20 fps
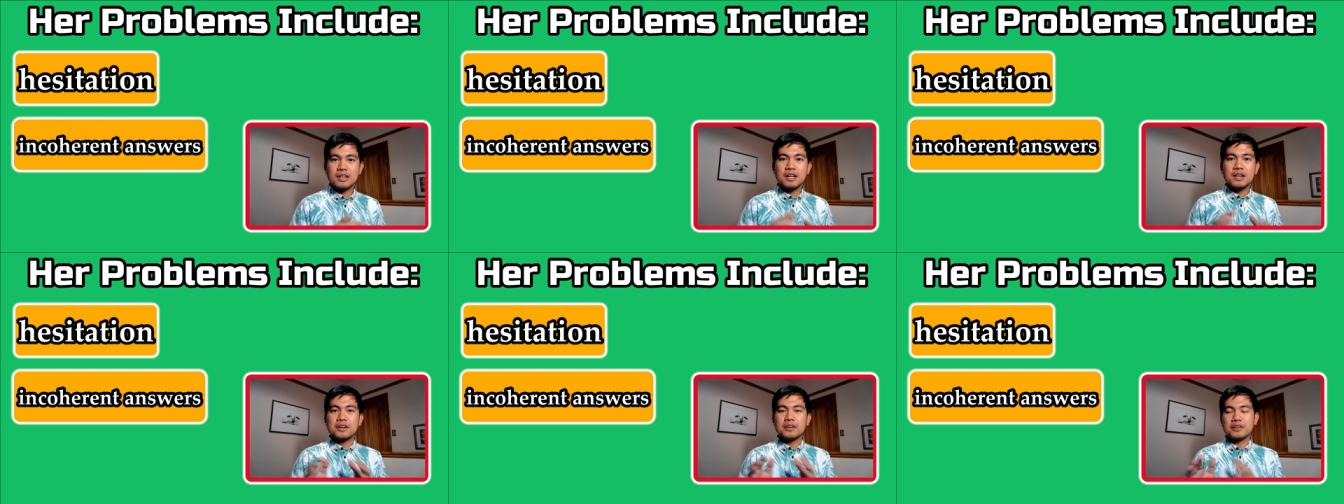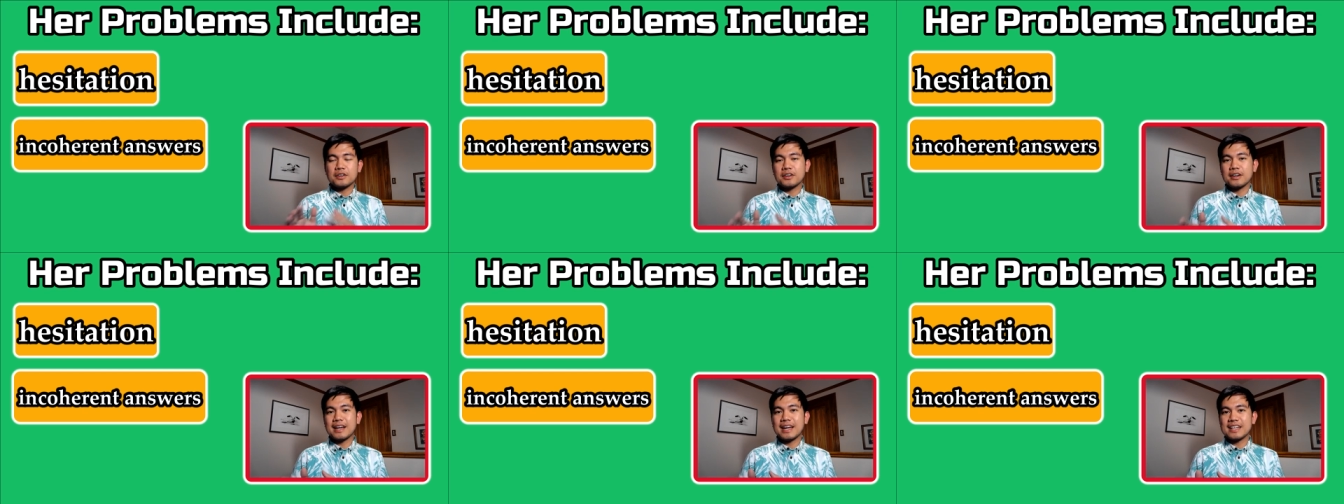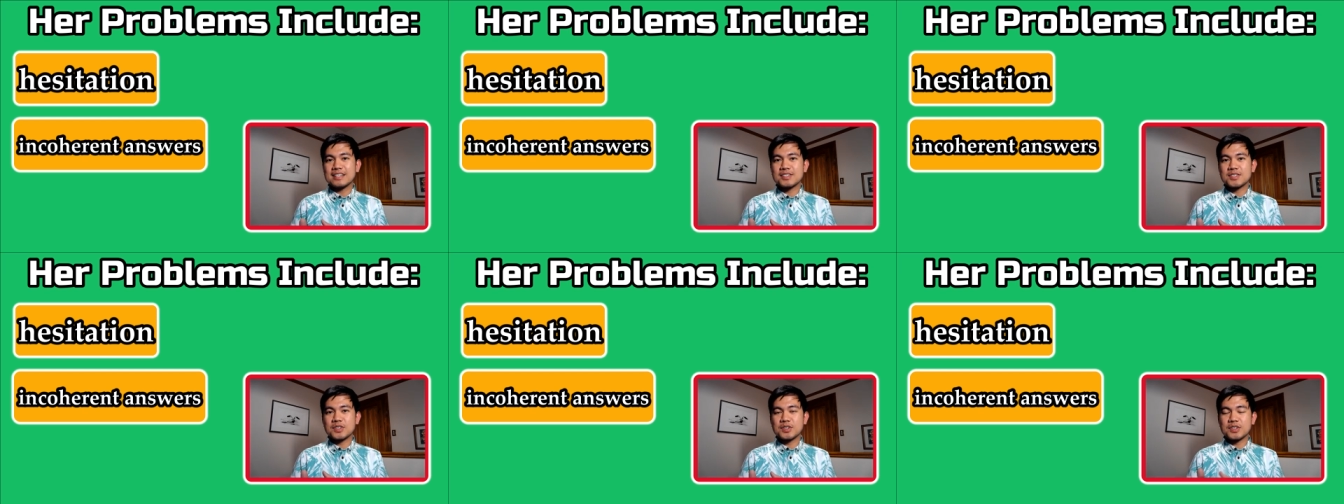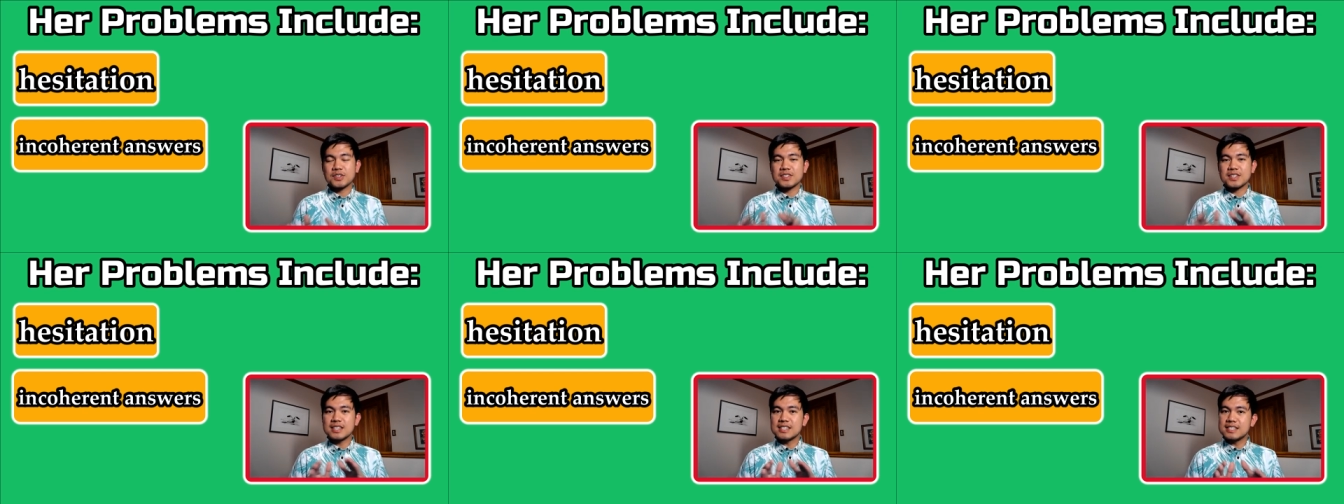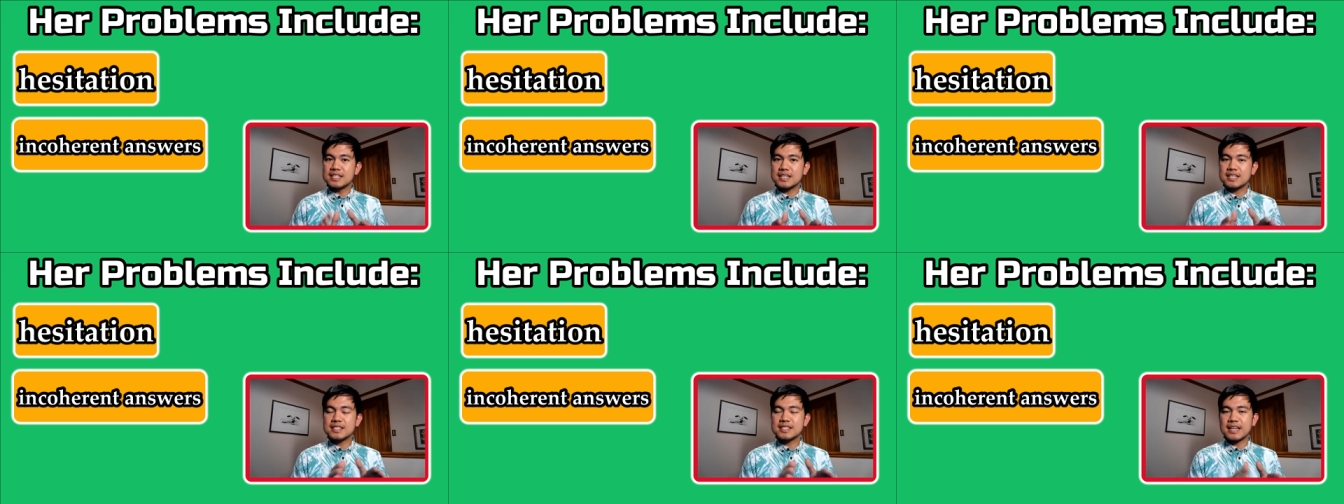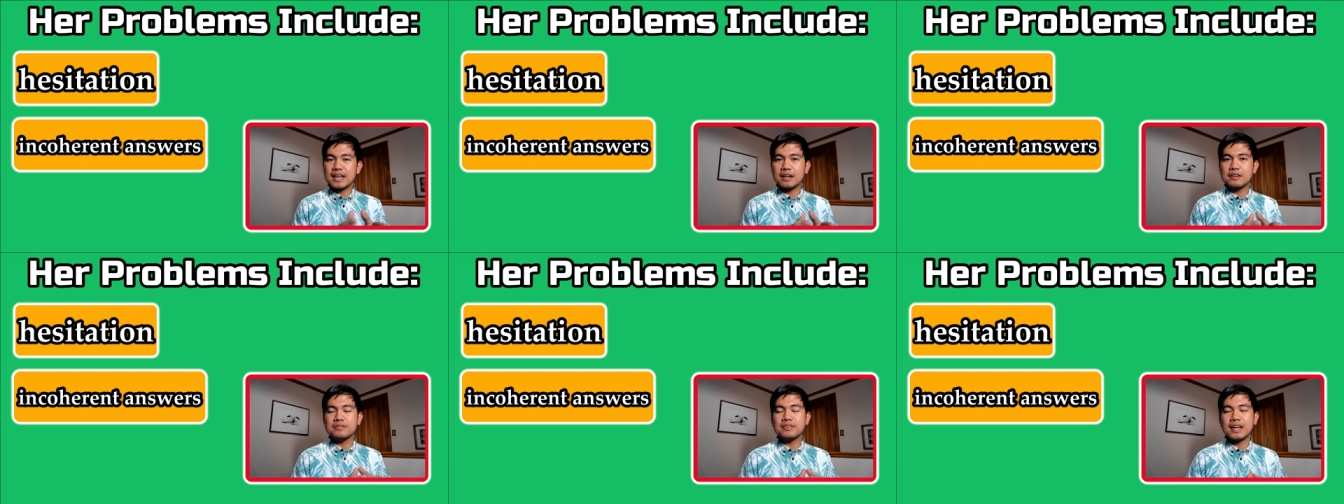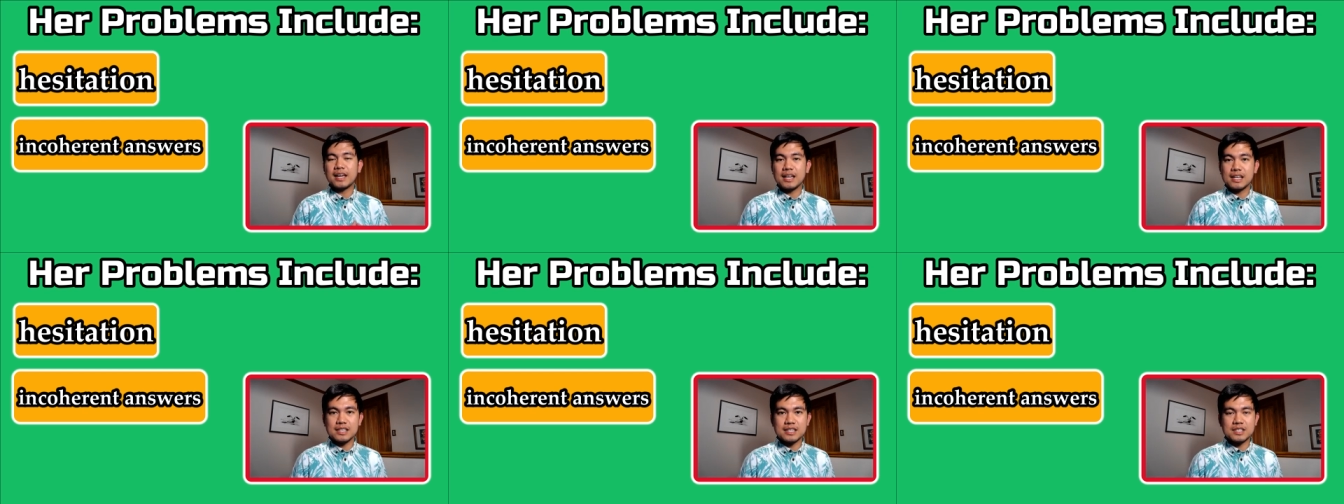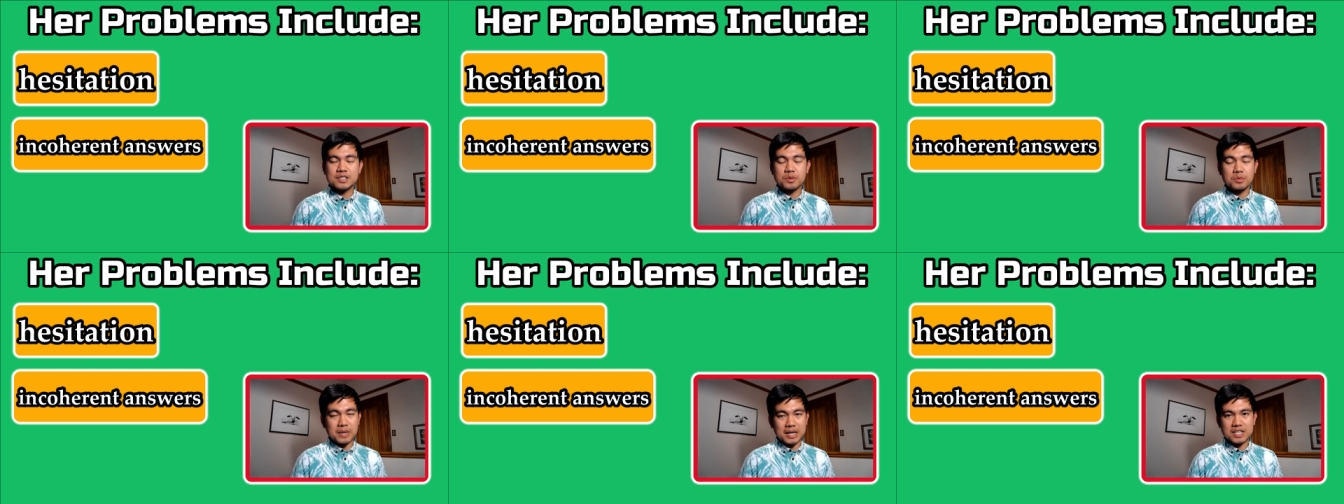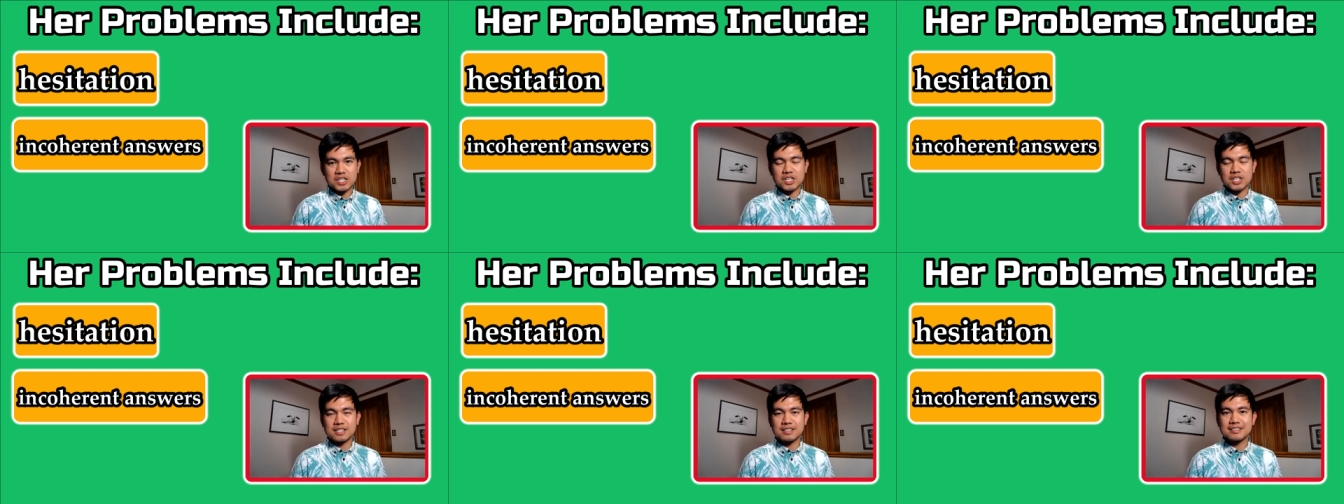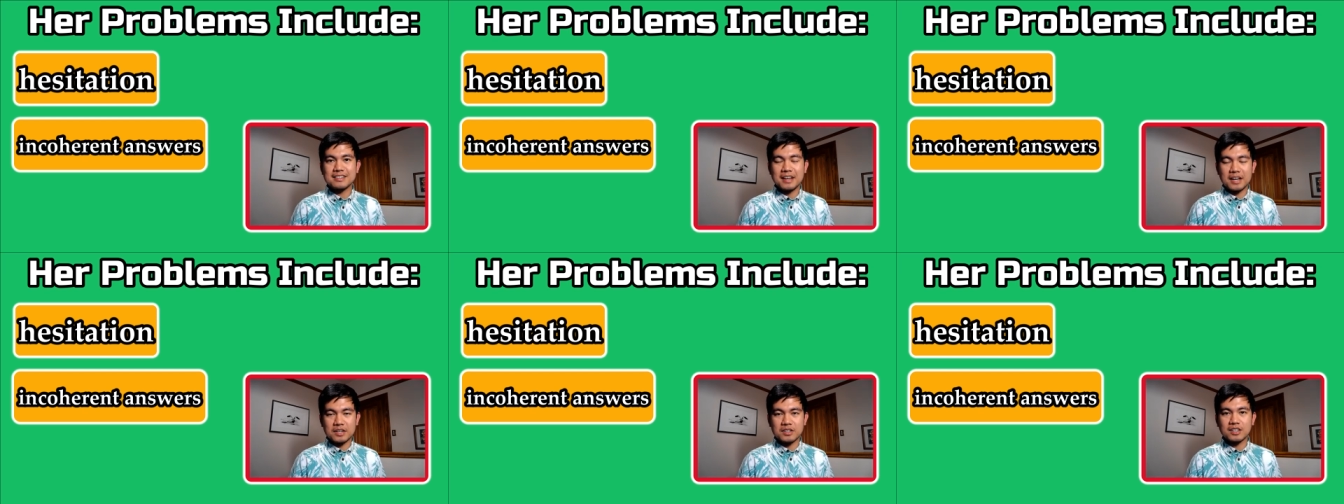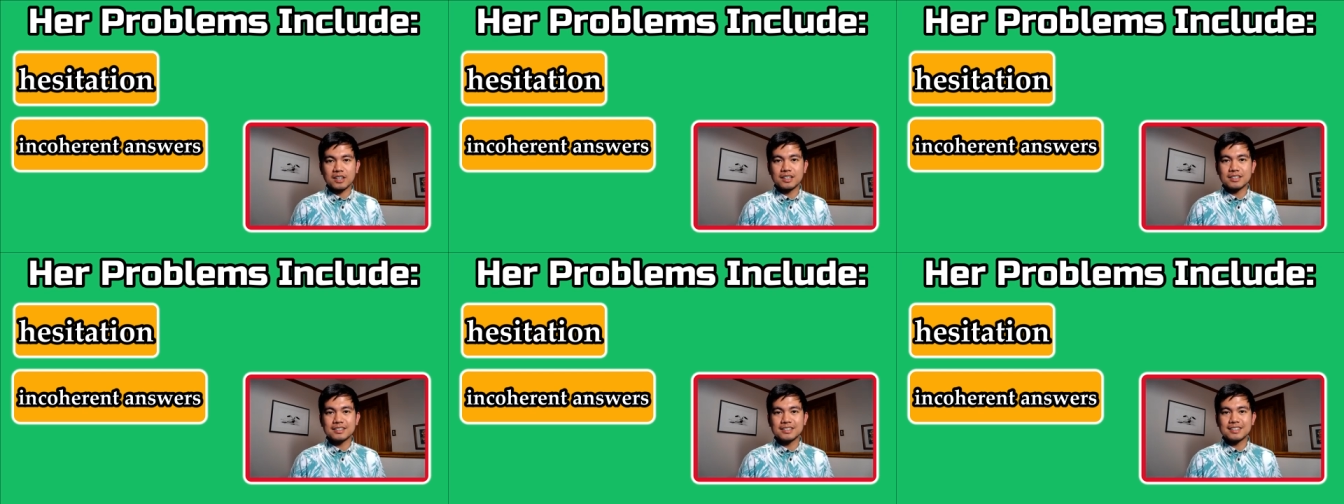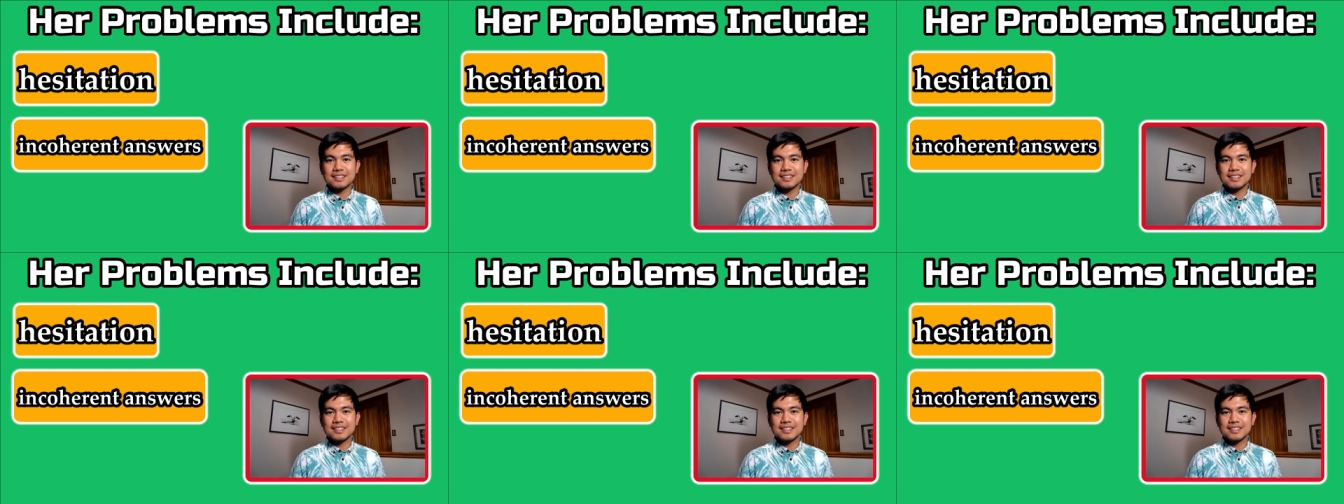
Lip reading: her answers didn't have any direction at all.